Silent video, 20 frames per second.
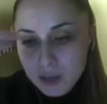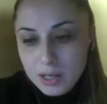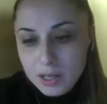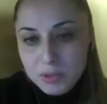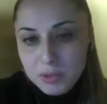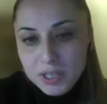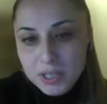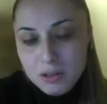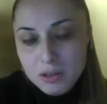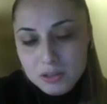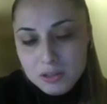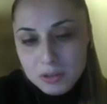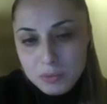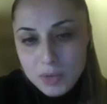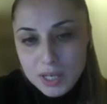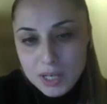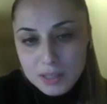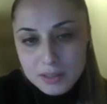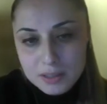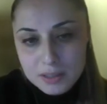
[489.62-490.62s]
Now we can also
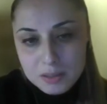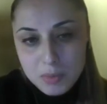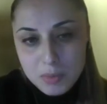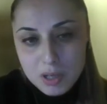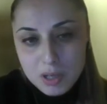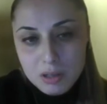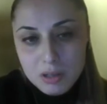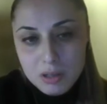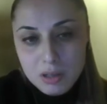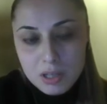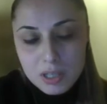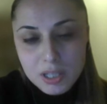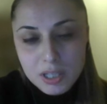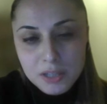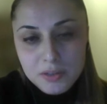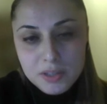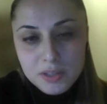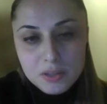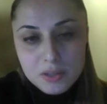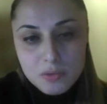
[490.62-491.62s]
write this model
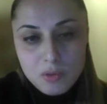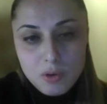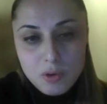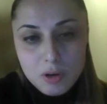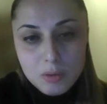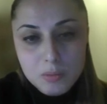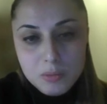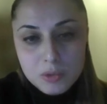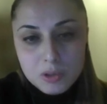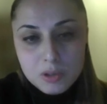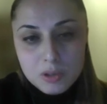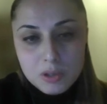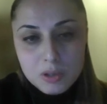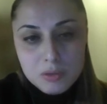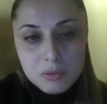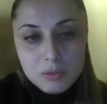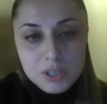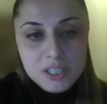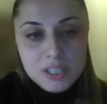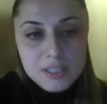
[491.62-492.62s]
in this form,
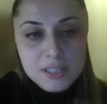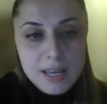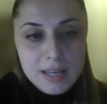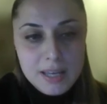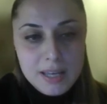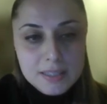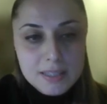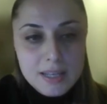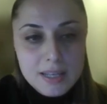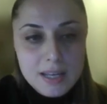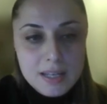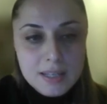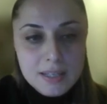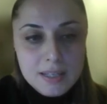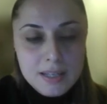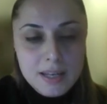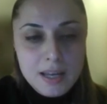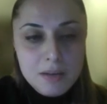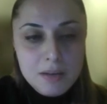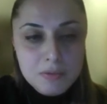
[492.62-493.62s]
which says
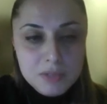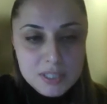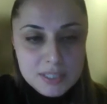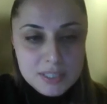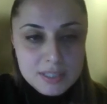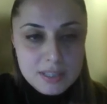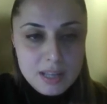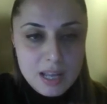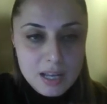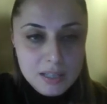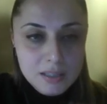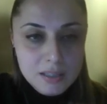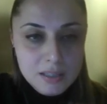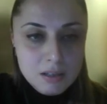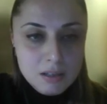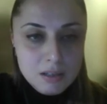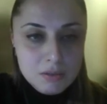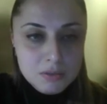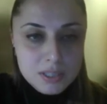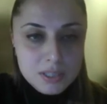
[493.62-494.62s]
that every
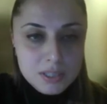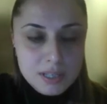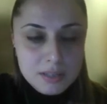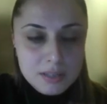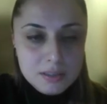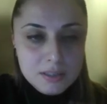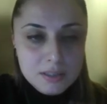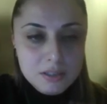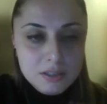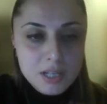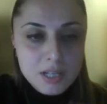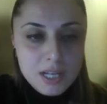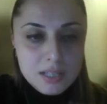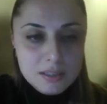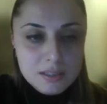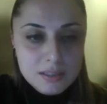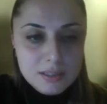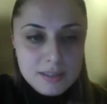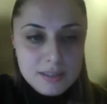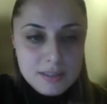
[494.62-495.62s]
slice of the tensor
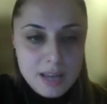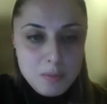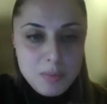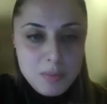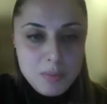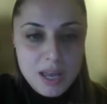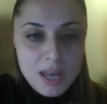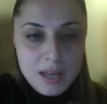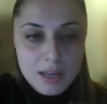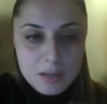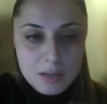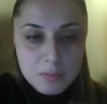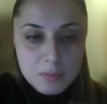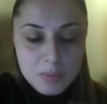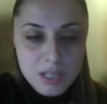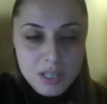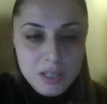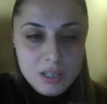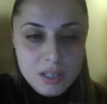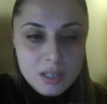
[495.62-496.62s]
has the same A
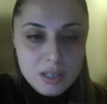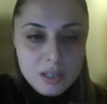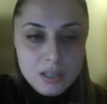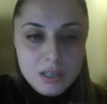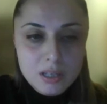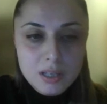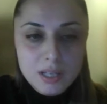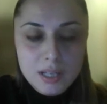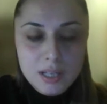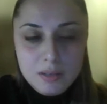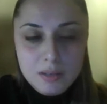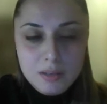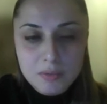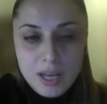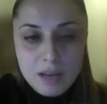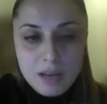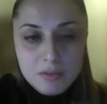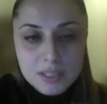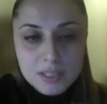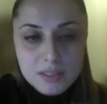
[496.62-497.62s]
and B, and then we
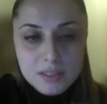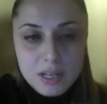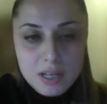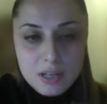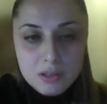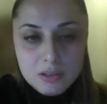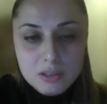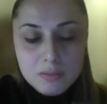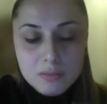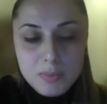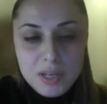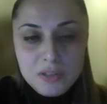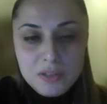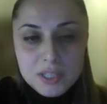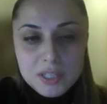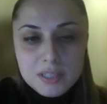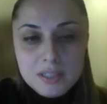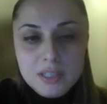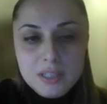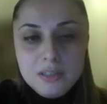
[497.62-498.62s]
have this diagonal
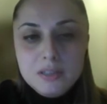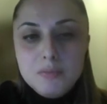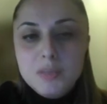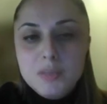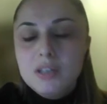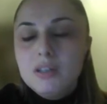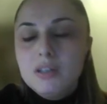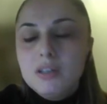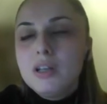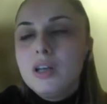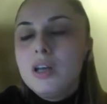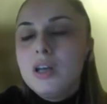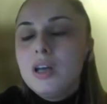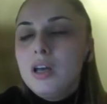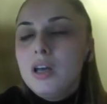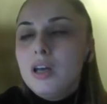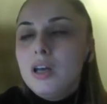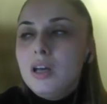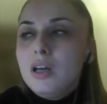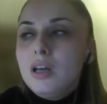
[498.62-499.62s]
matrix in the middle.
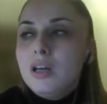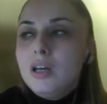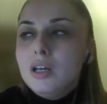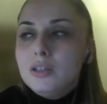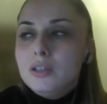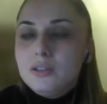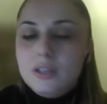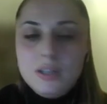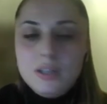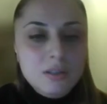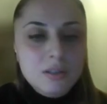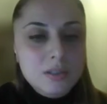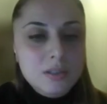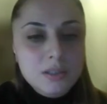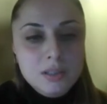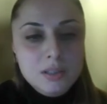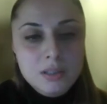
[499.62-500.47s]
So